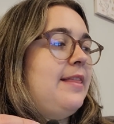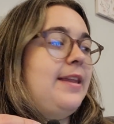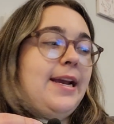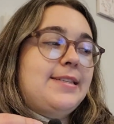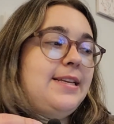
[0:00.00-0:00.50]

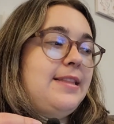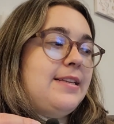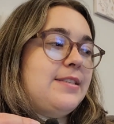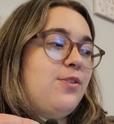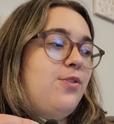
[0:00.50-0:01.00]
The next thing
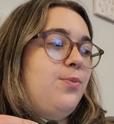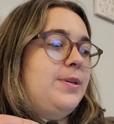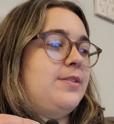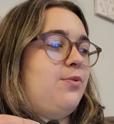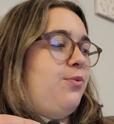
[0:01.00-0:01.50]
that sold
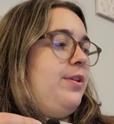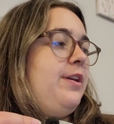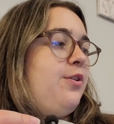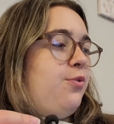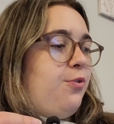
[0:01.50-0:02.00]
was a
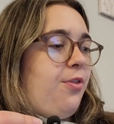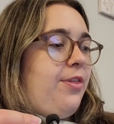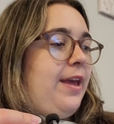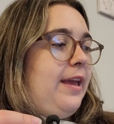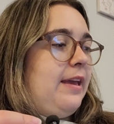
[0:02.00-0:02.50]
really cool
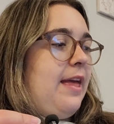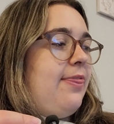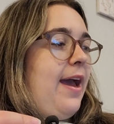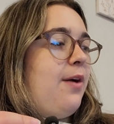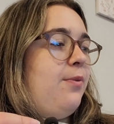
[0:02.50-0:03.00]
thing,
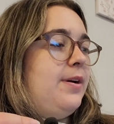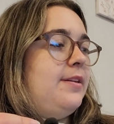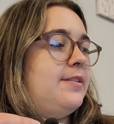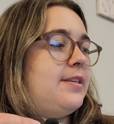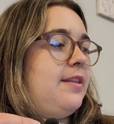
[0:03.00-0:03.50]
and that
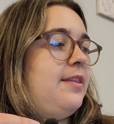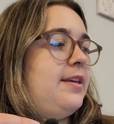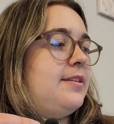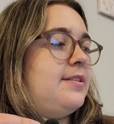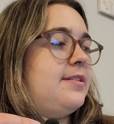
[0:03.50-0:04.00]
was
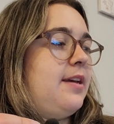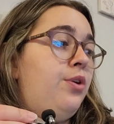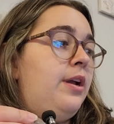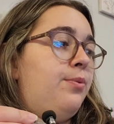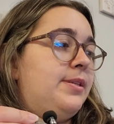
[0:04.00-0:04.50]

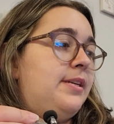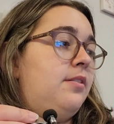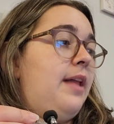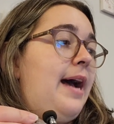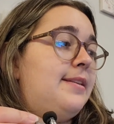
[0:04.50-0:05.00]
it was a
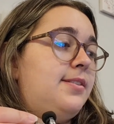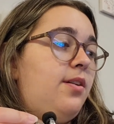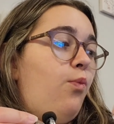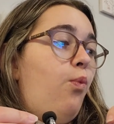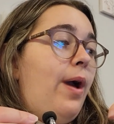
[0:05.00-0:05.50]
glass
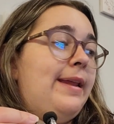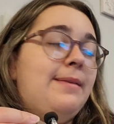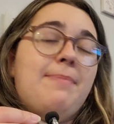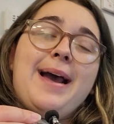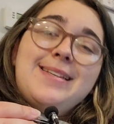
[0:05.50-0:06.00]

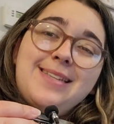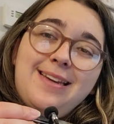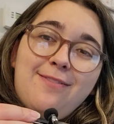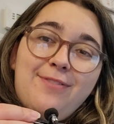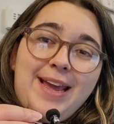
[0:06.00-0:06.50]
wedding
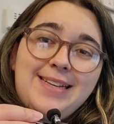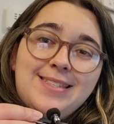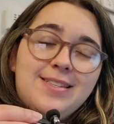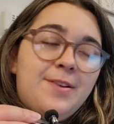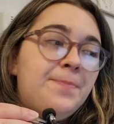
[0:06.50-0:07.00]
basket vase.